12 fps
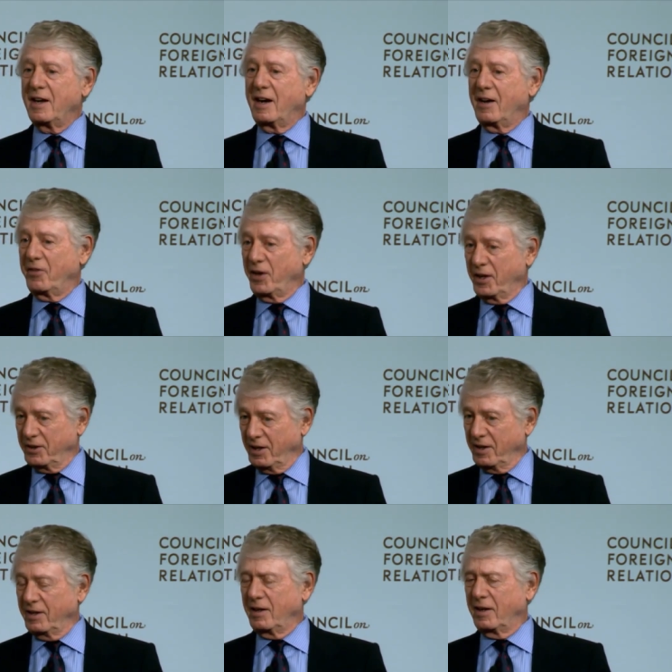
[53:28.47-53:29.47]
And they
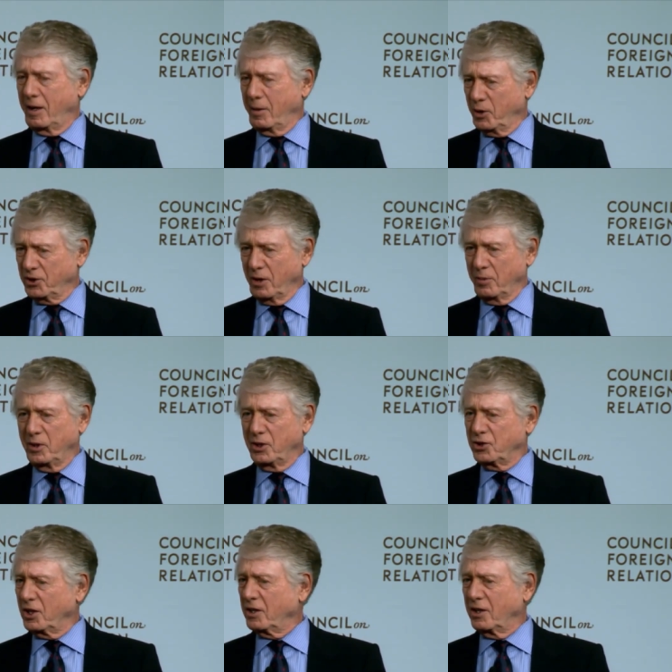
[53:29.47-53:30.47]
did, and
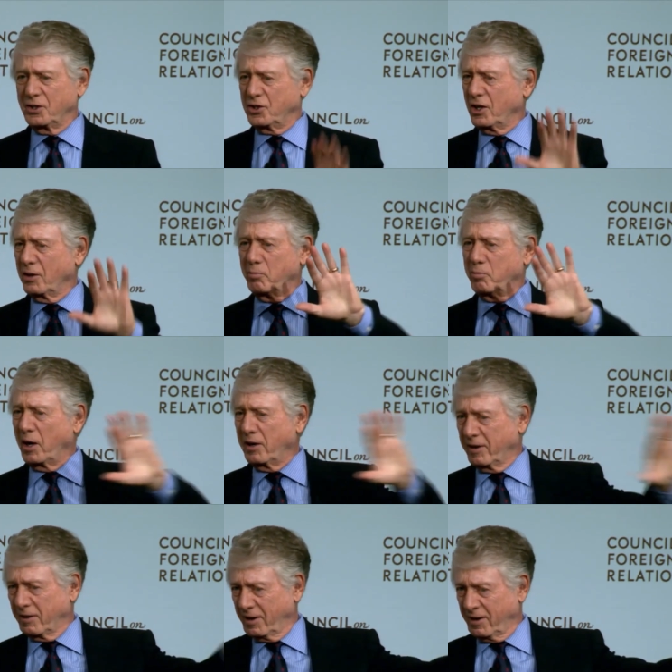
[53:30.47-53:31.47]
MSNBC has done
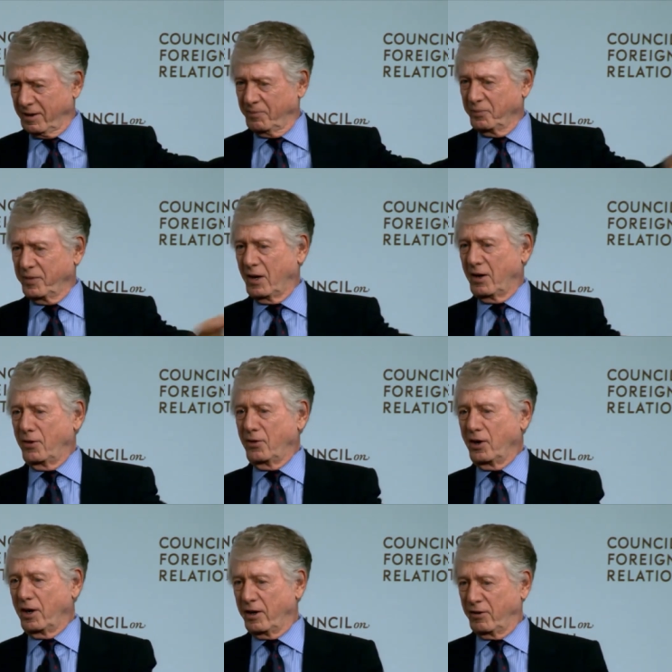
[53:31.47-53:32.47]
brilliantly on the
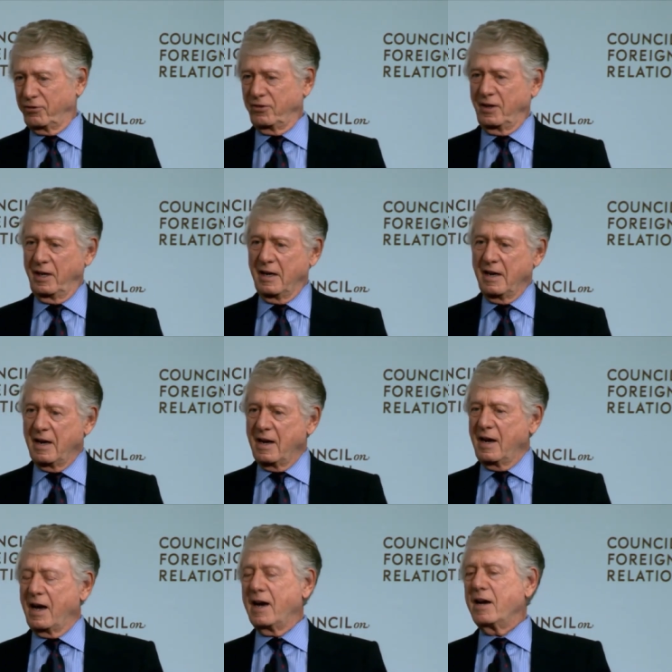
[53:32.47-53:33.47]
left.
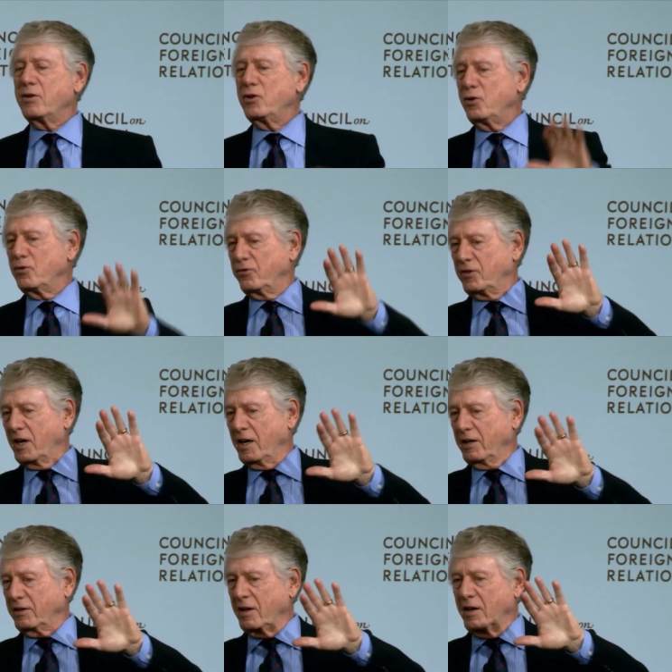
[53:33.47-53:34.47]
And you've
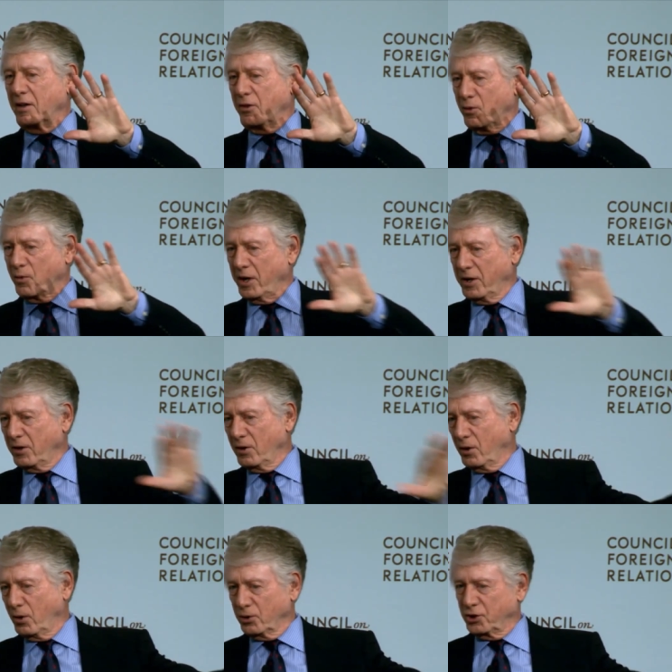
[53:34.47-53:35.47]
got the
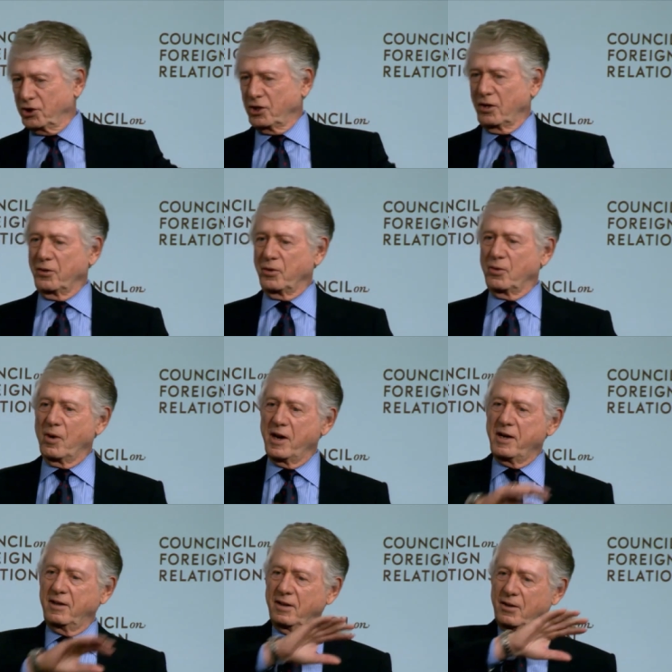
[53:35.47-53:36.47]
radio hosts on the
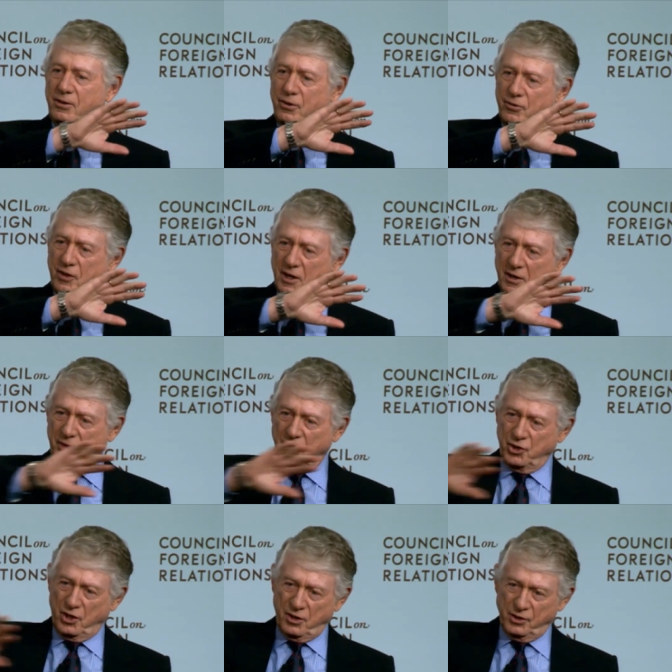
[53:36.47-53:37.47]
right, and you've got the
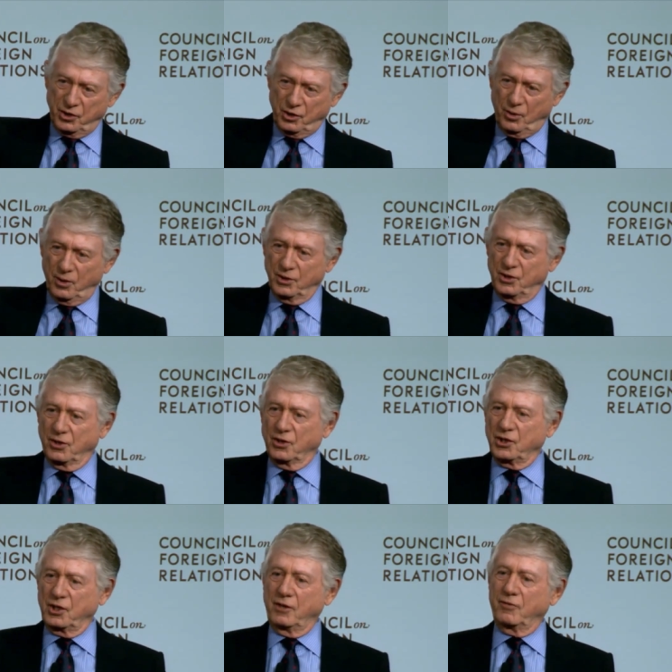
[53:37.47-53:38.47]
Jon Stewarts and
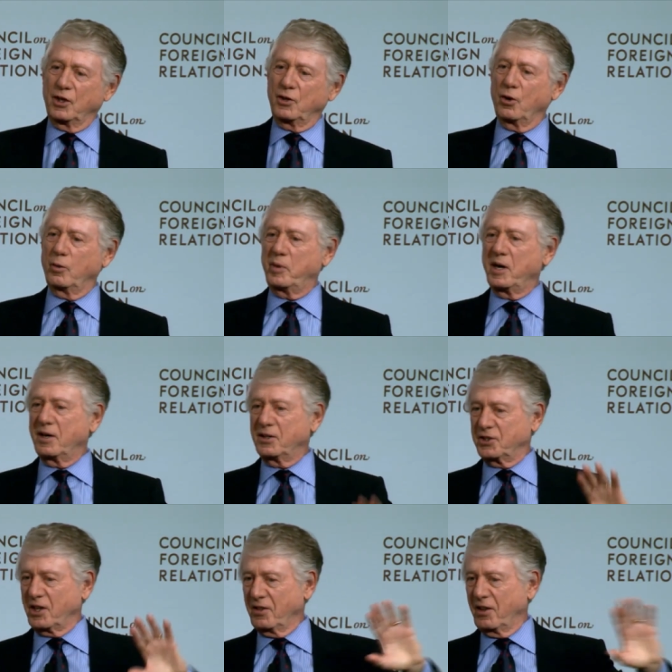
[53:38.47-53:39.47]
the Stephen
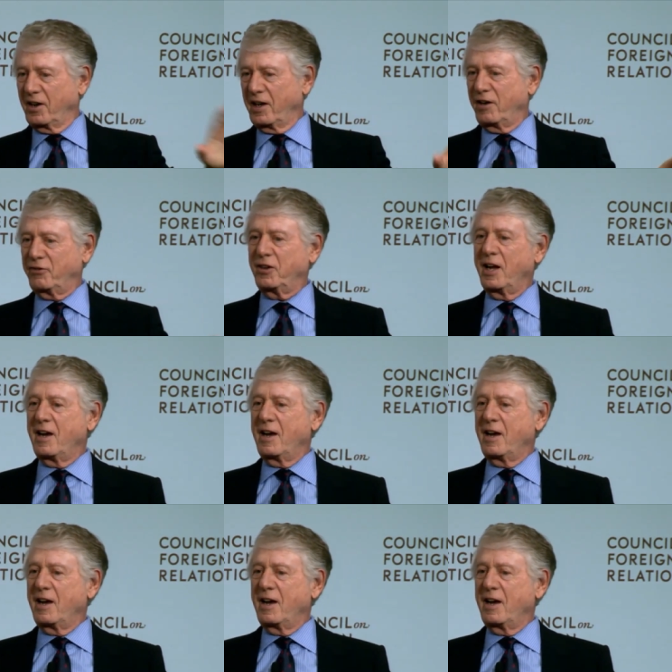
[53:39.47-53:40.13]
Colberts on the left.